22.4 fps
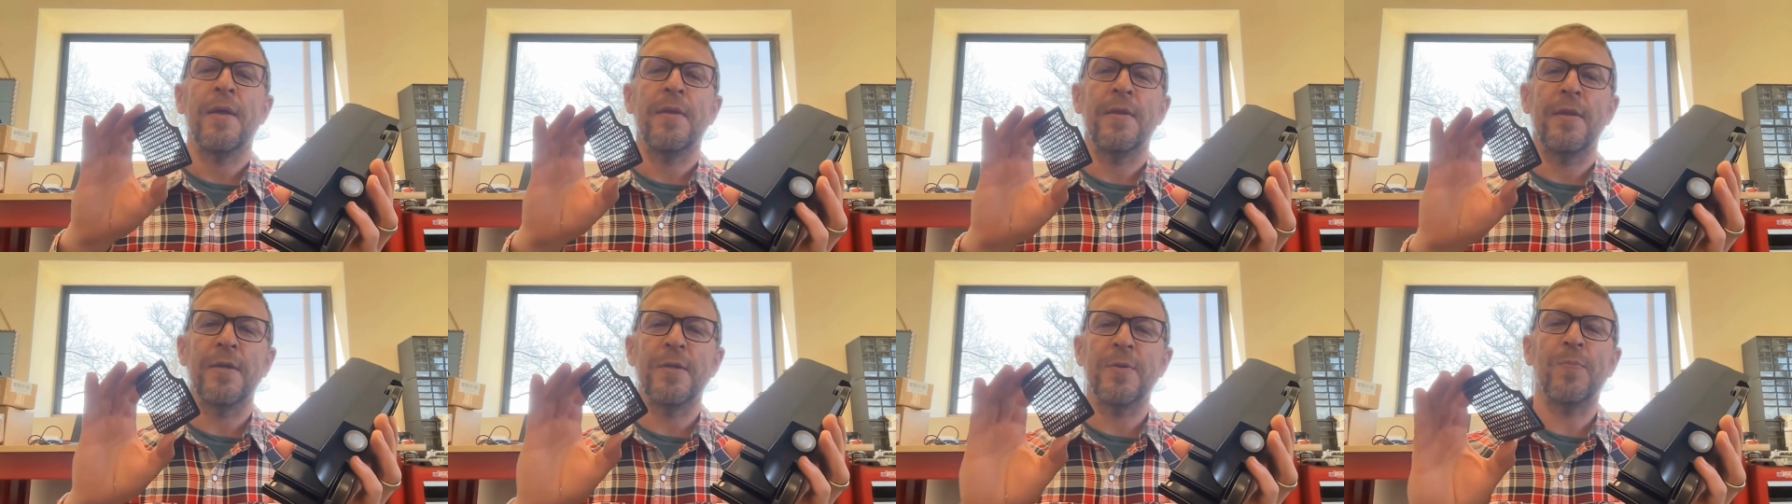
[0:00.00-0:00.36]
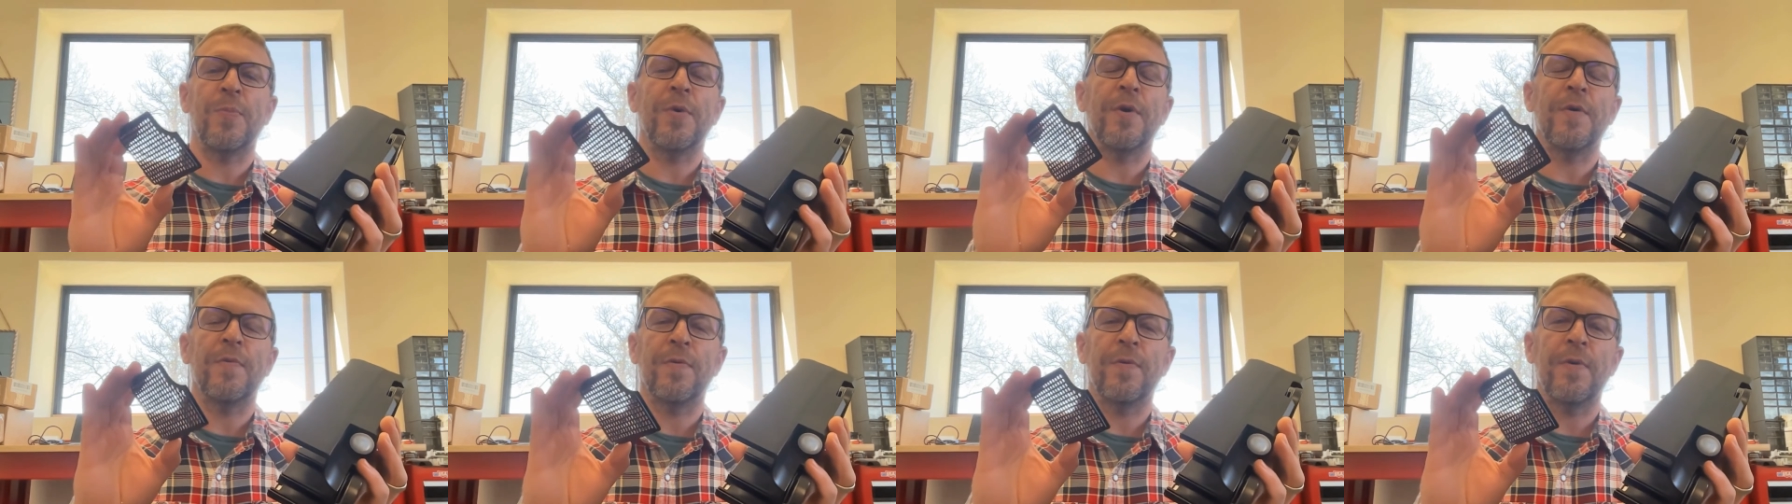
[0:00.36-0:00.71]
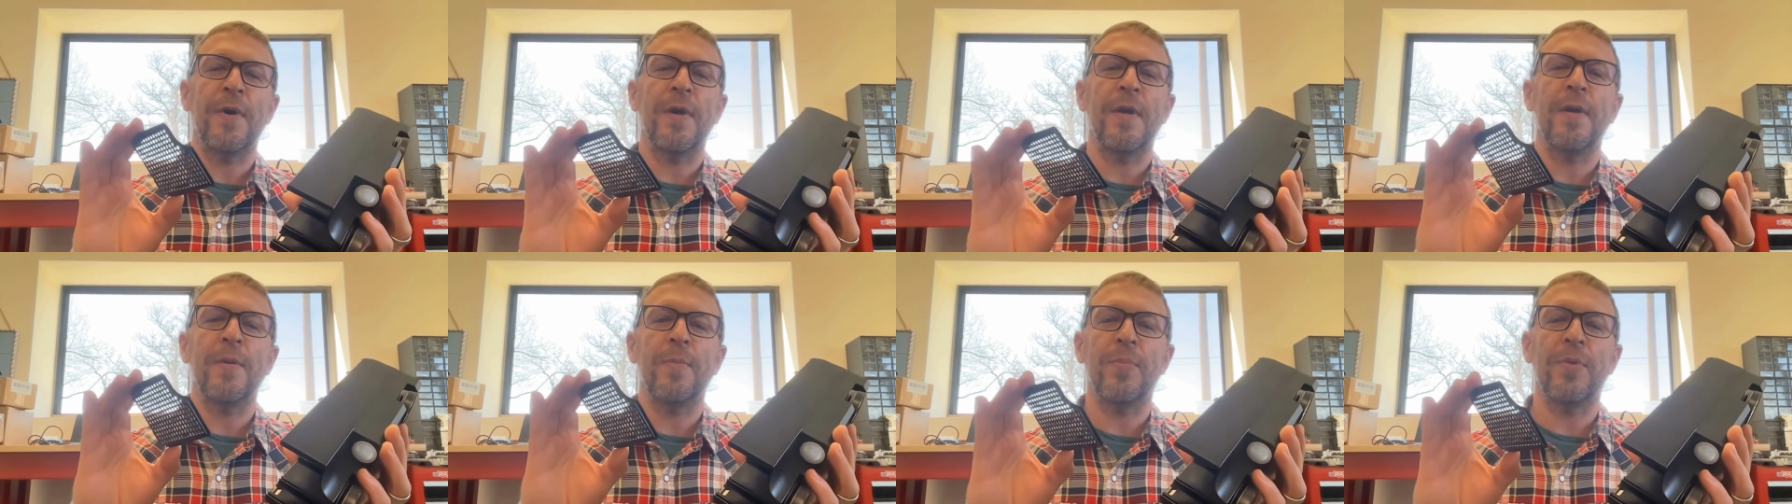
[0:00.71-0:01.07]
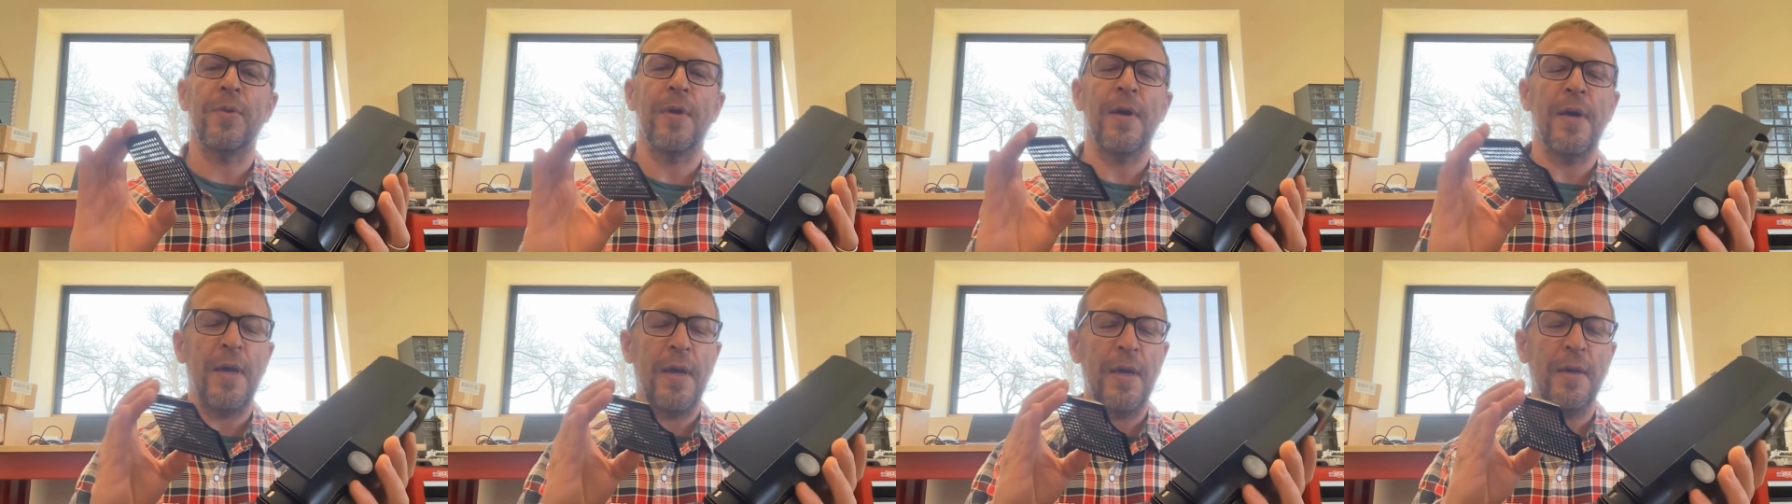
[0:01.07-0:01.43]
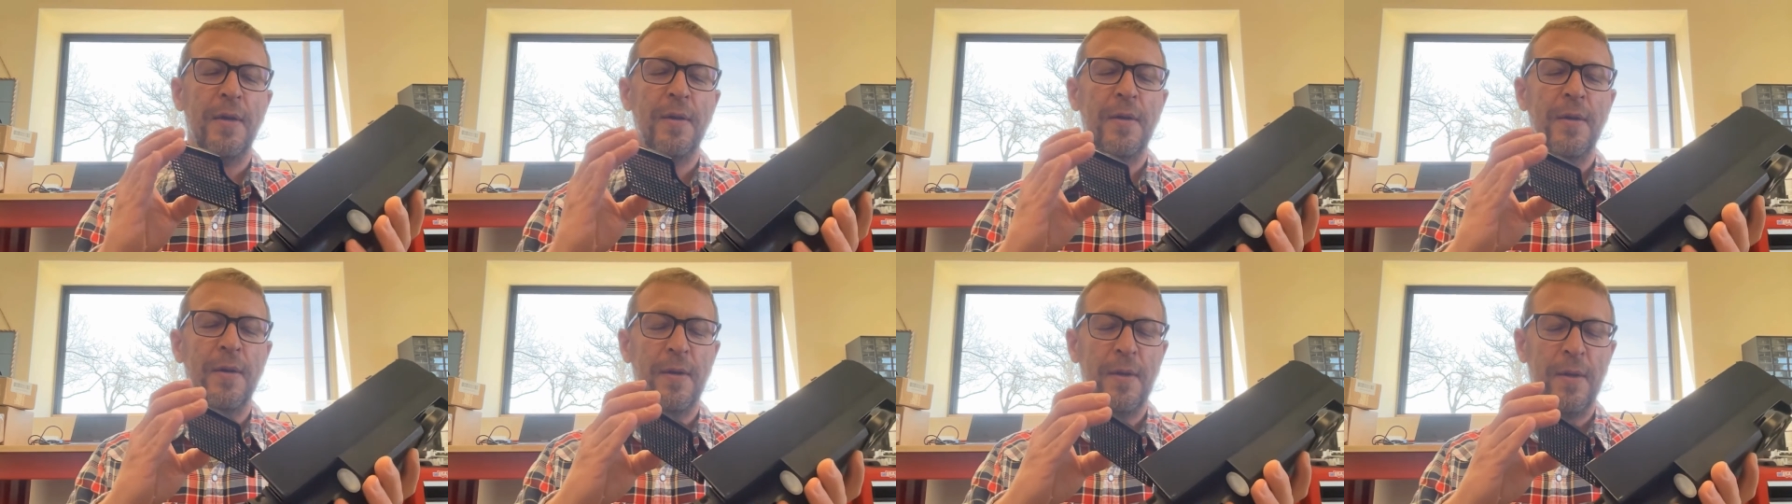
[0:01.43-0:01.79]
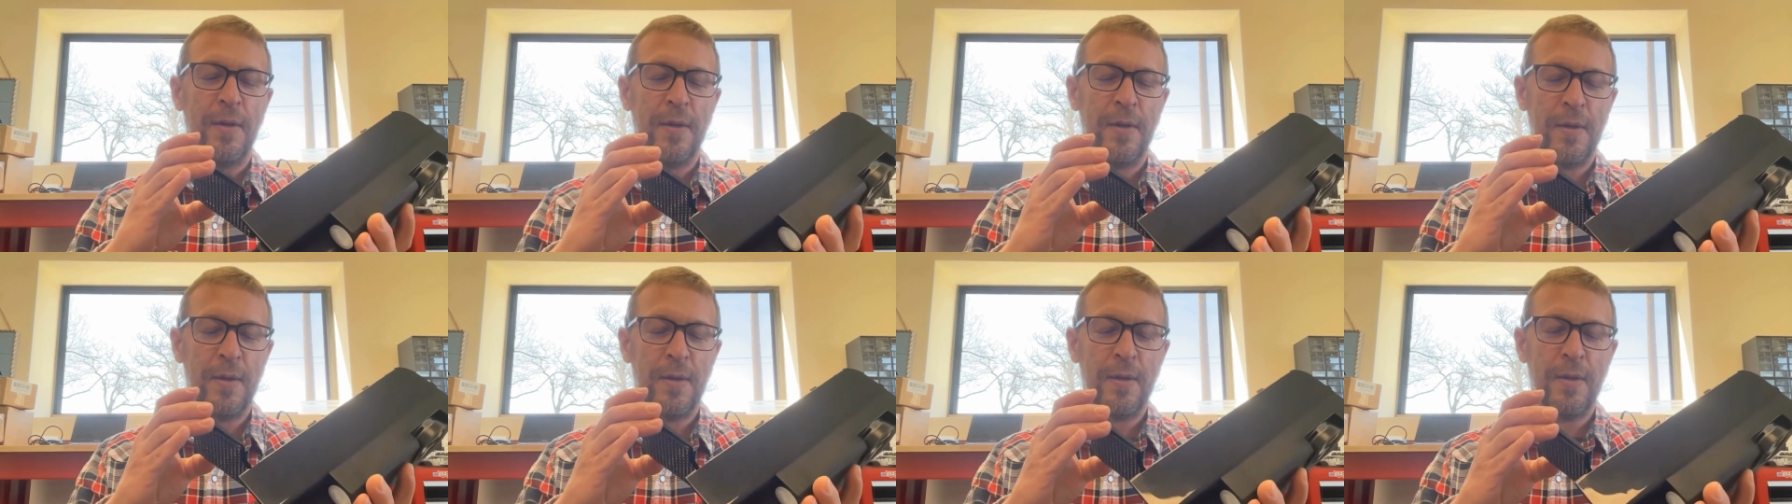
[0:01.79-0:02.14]
This perforated plate
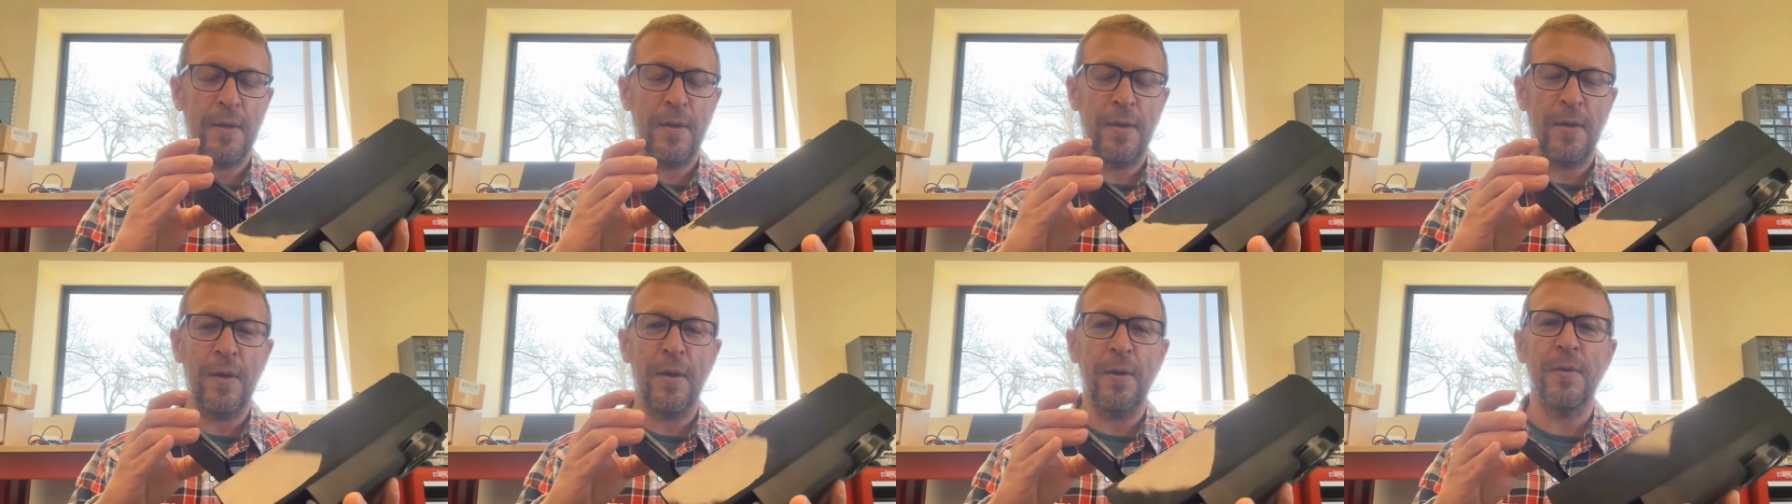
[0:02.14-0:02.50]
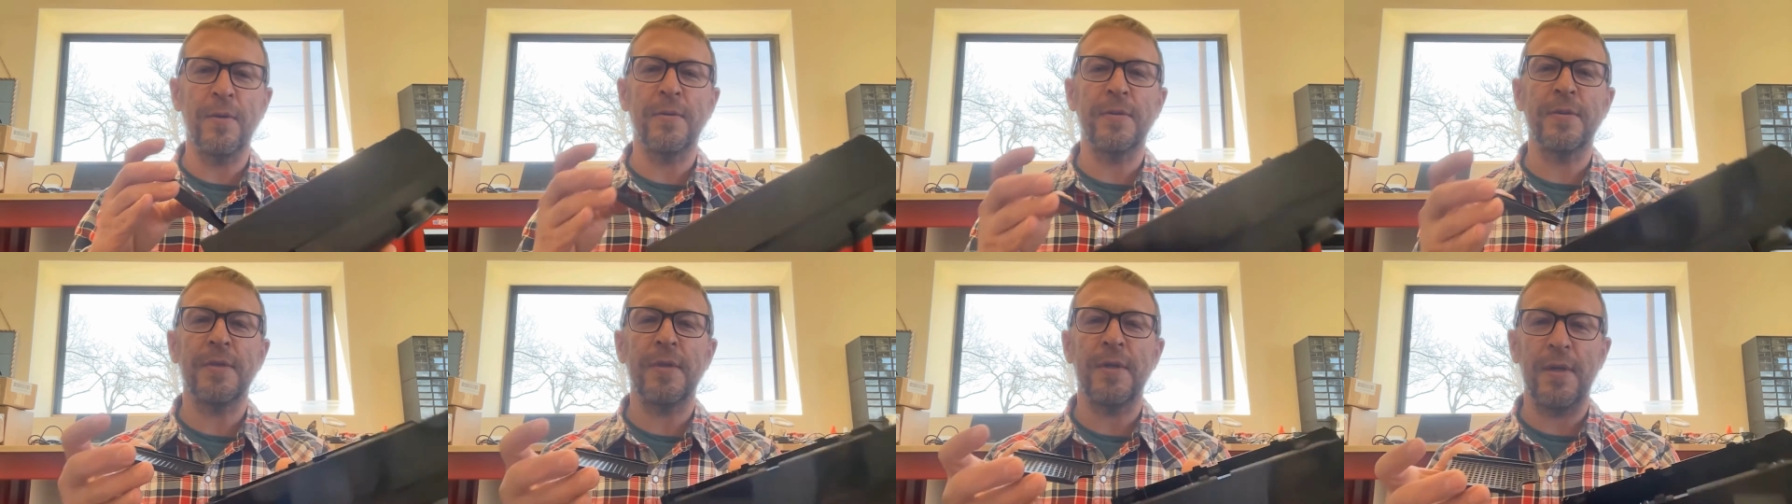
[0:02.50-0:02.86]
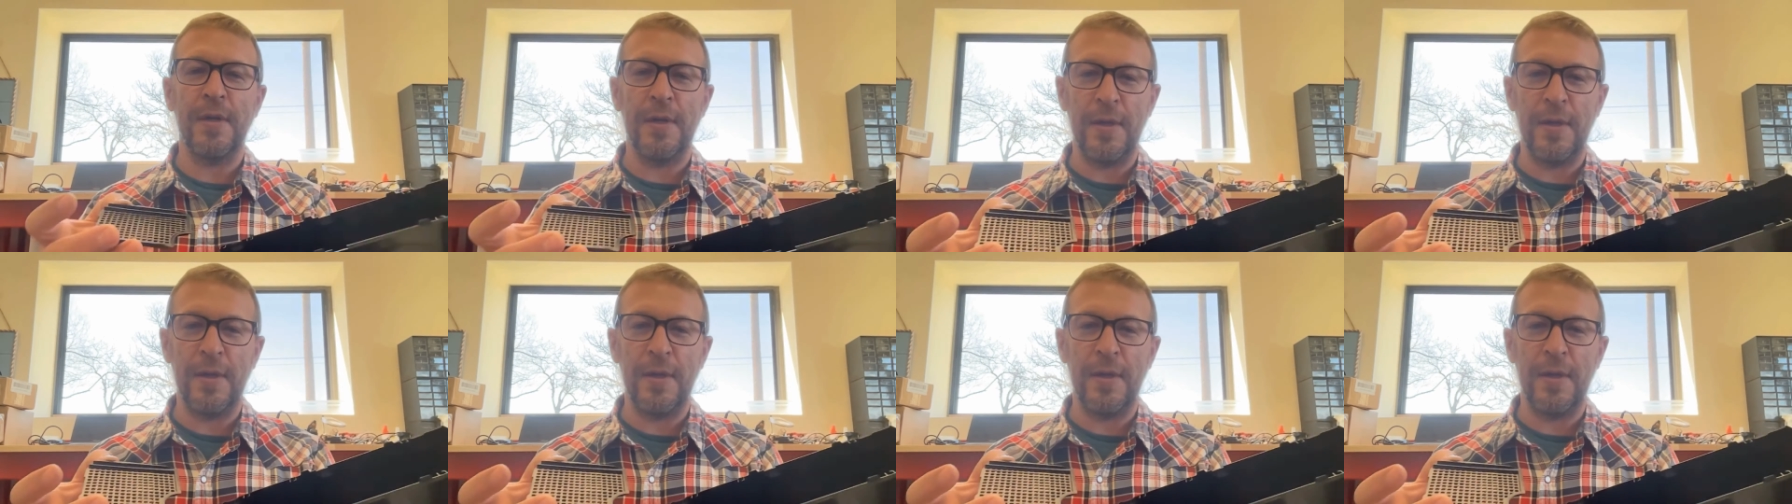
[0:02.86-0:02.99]
goes